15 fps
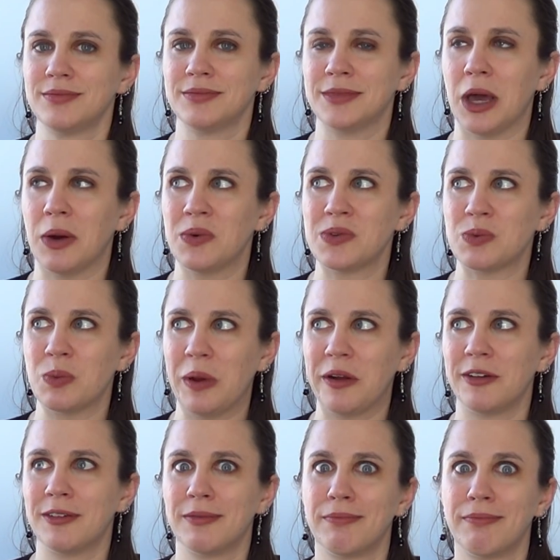That was
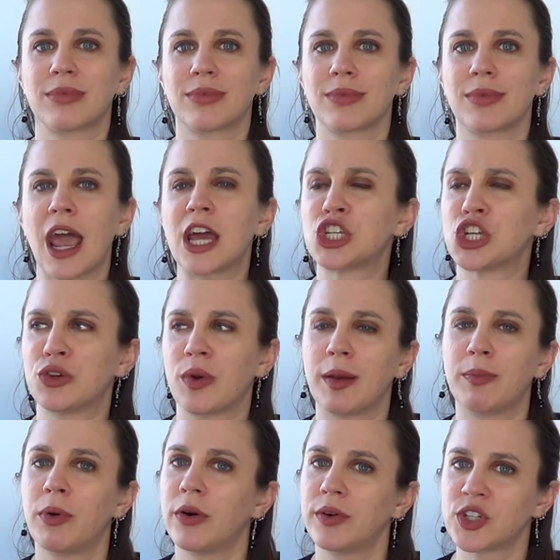weird. I should
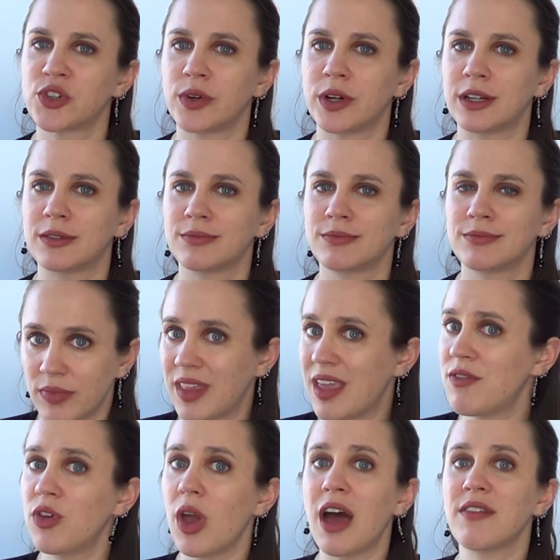write poetry. If
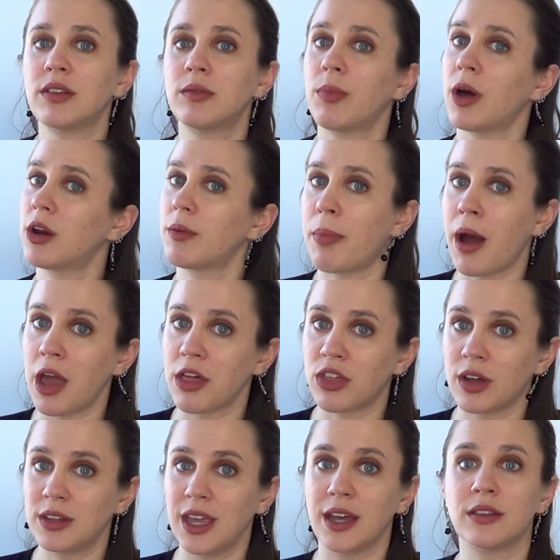you haven't bought a python
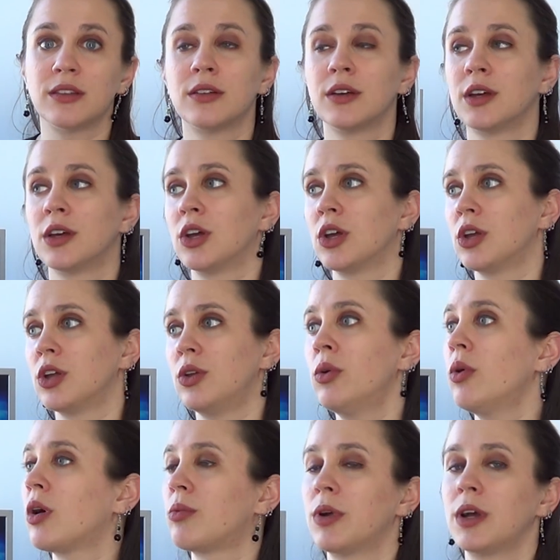yet, you
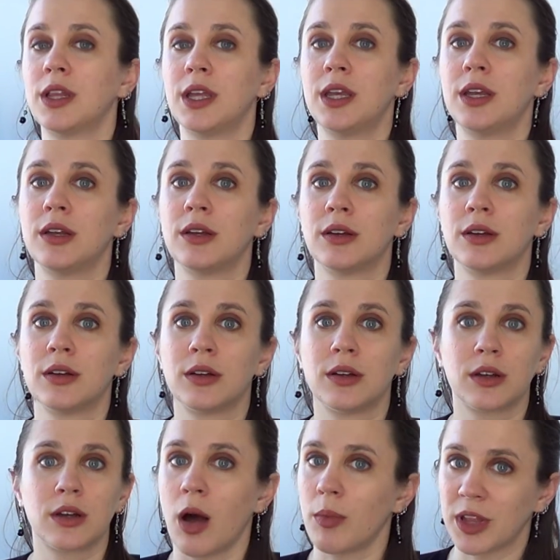are really
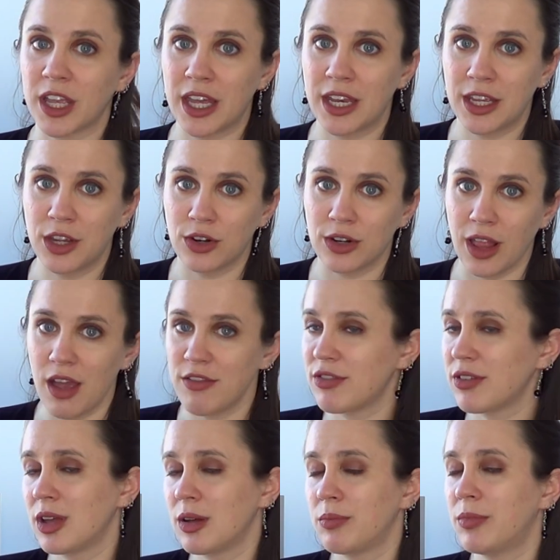complicating your life.
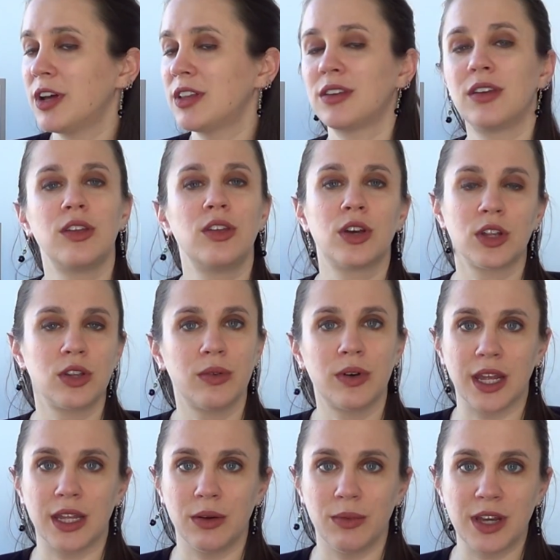But you can do it
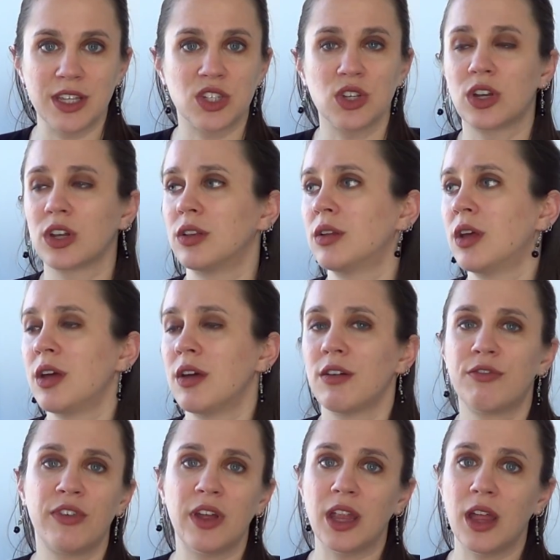anyways. You can
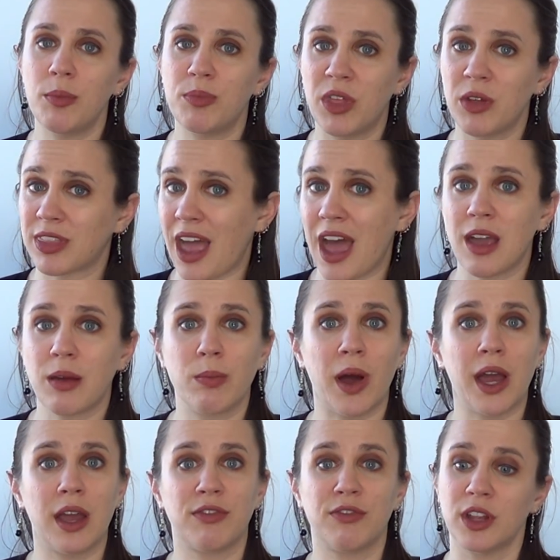fill up the tank
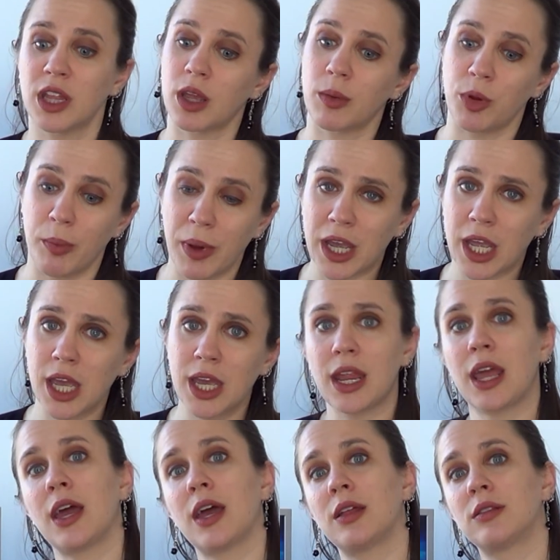by filling up your bucket
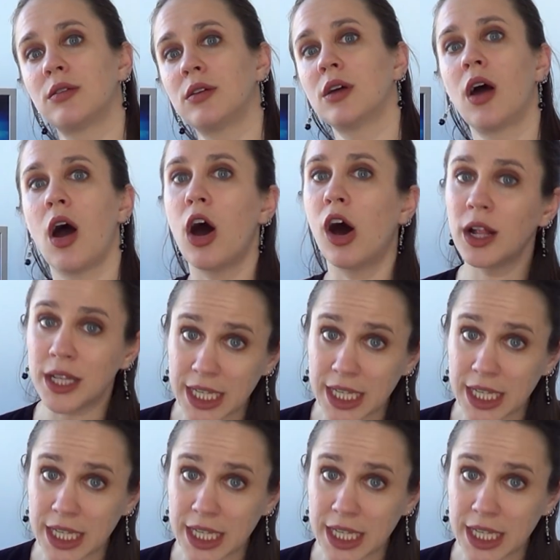and hauling